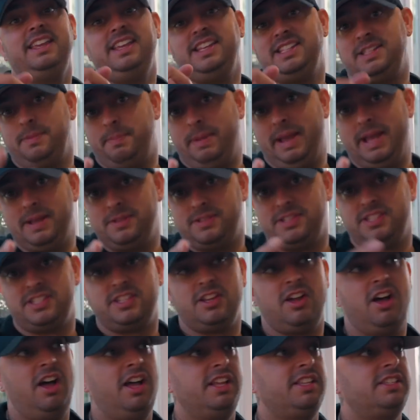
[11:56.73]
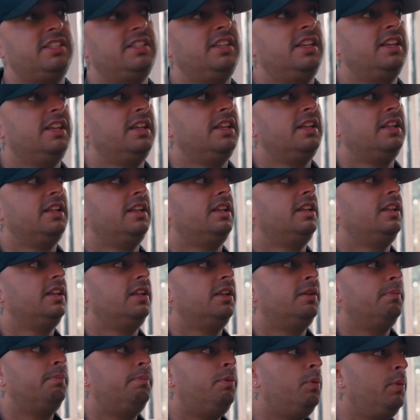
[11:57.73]
is about to start.
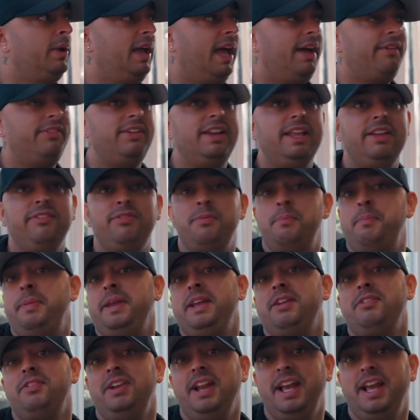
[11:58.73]
But we have an even bigger